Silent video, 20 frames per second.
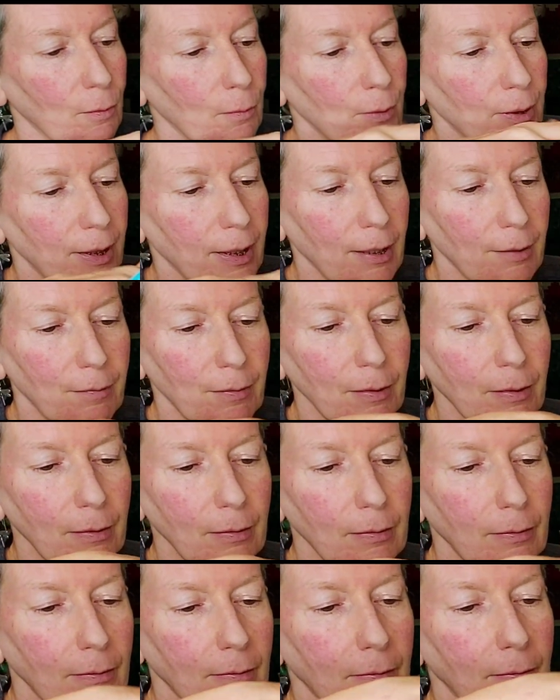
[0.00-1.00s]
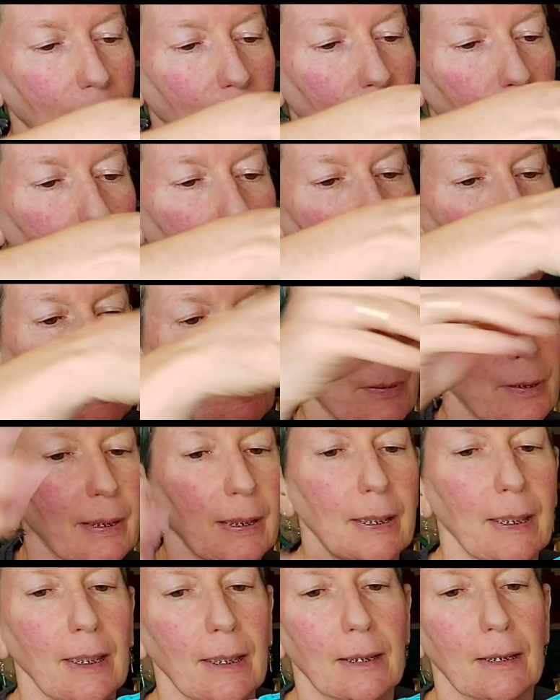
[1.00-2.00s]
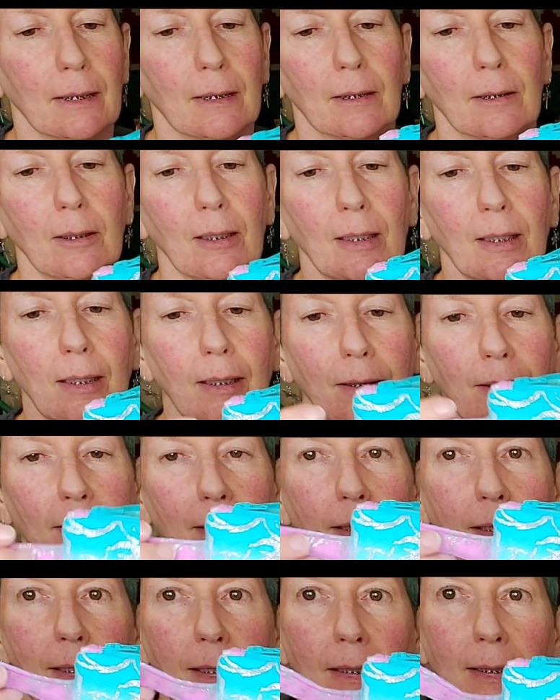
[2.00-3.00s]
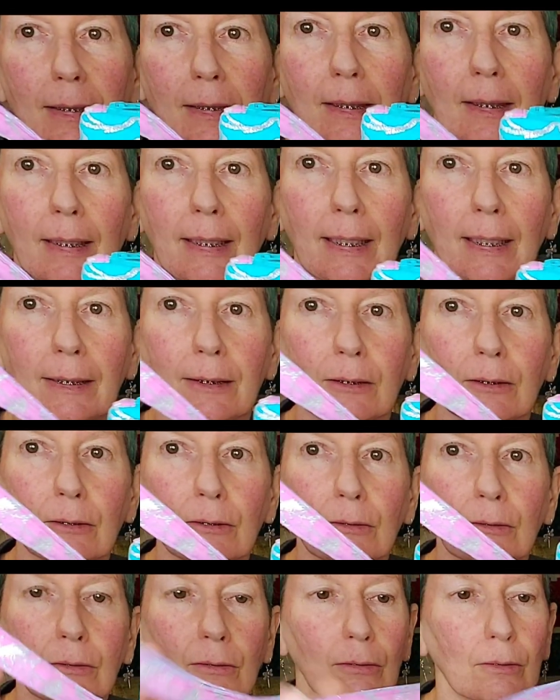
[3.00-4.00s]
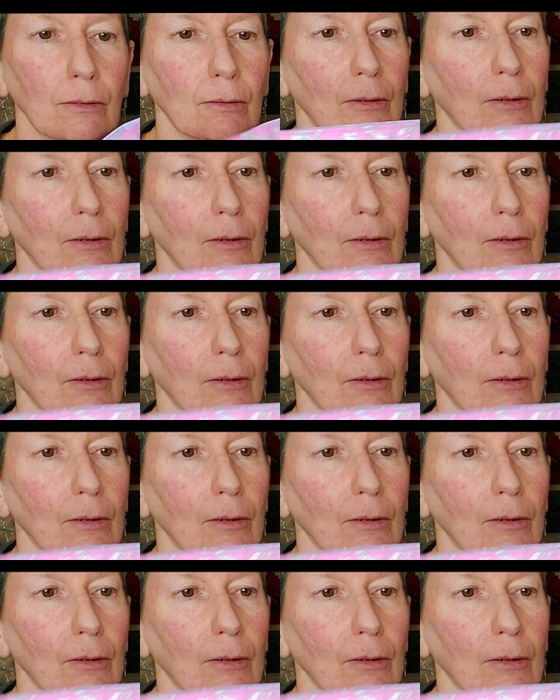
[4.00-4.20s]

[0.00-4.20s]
or whatever you want to put in it, and there's a little handle.